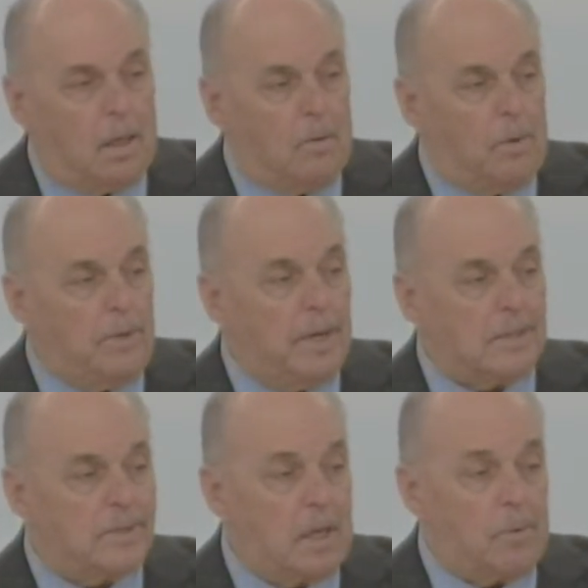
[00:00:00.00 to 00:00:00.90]
We do
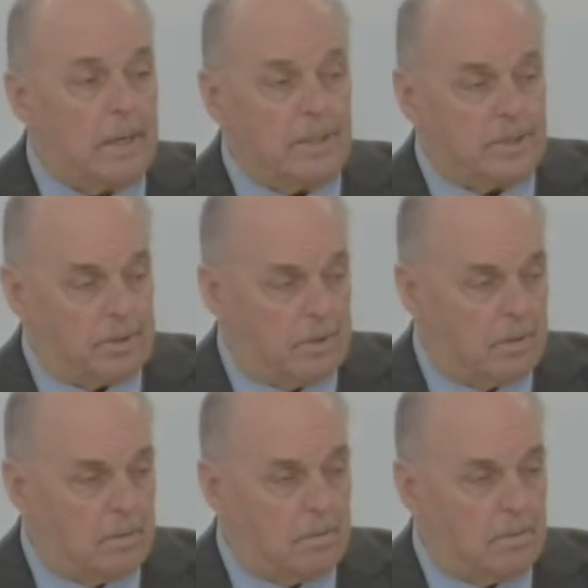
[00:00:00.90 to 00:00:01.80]
not celebrate Easter.
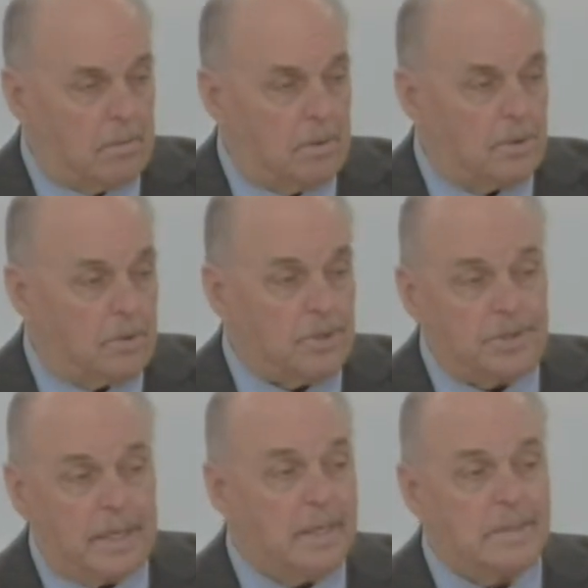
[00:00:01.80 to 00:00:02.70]
There's no
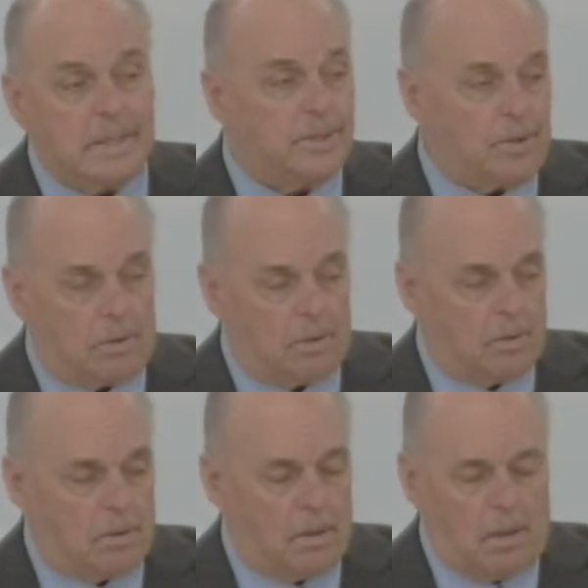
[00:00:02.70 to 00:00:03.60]
such thing as Easter.
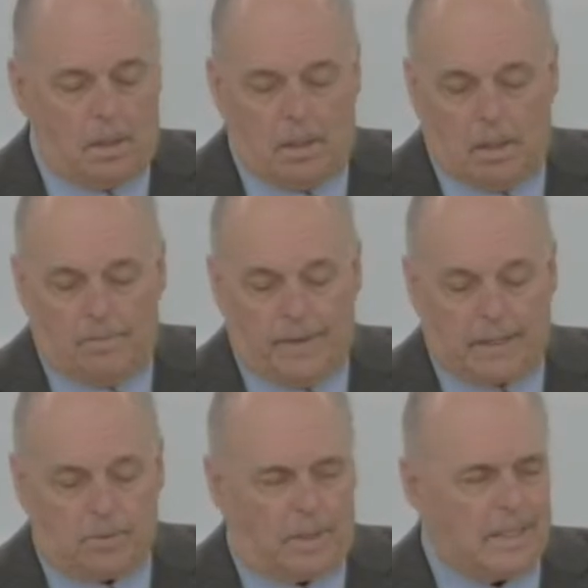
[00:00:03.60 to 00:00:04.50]
In
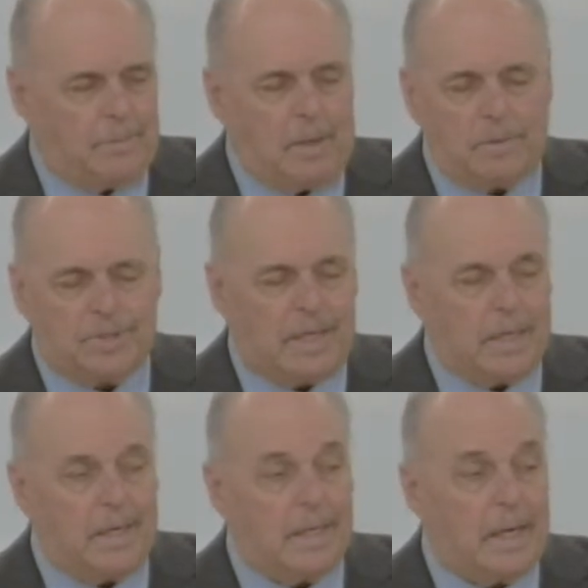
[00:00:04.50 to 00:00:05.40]
fact, the only time you ever see it
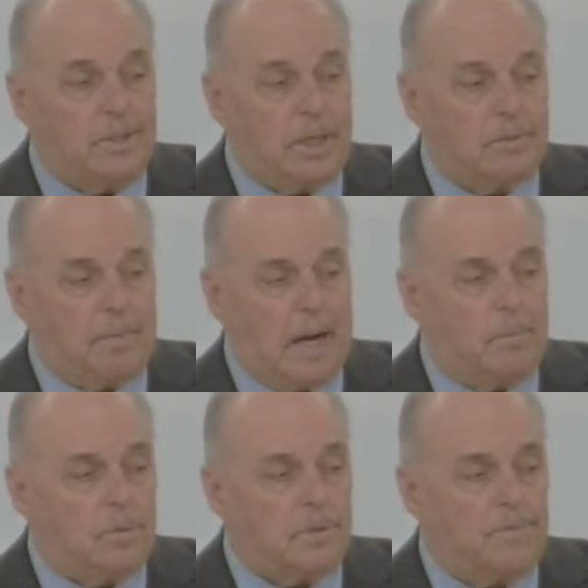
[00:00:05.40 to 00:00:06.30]
in the King James
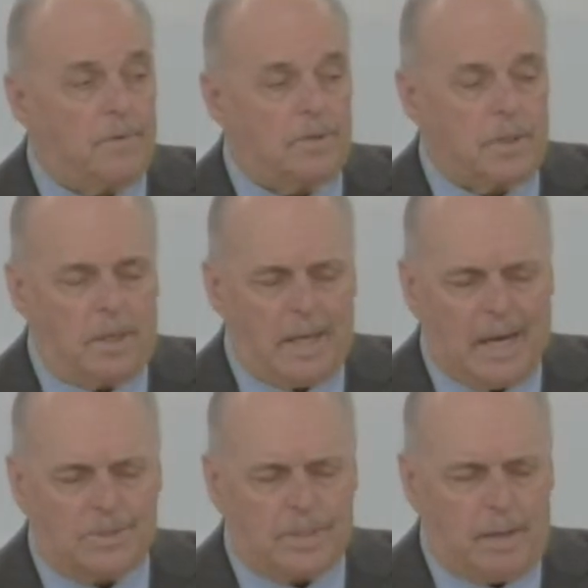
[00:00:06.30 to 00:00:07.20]
Bible is in first in
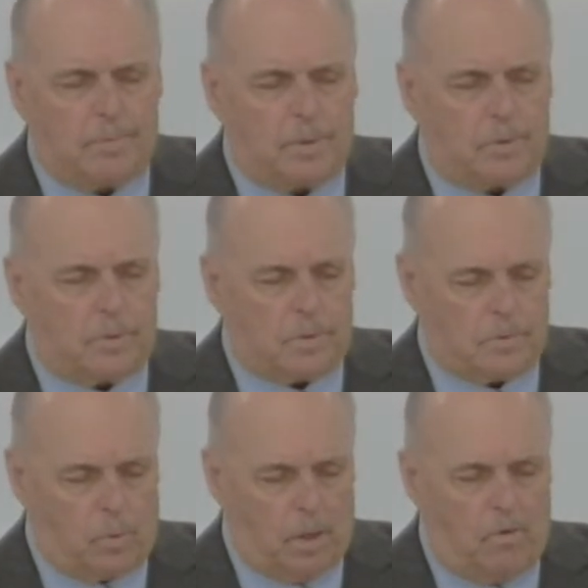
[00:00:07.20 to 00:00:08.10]
Acts chapter
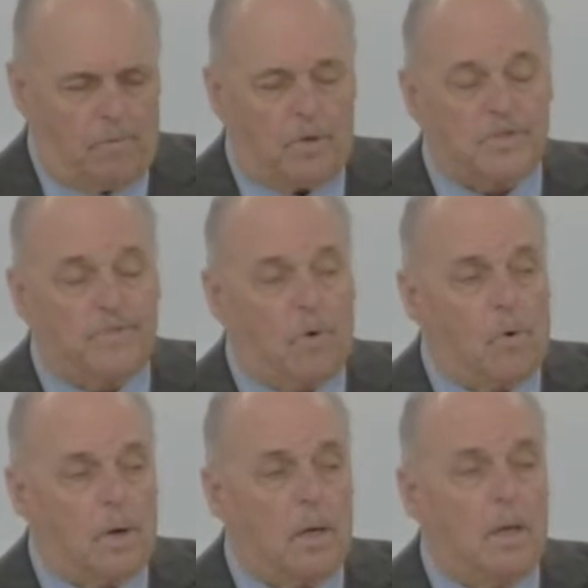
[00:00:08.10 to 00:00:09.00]
12, verse 4.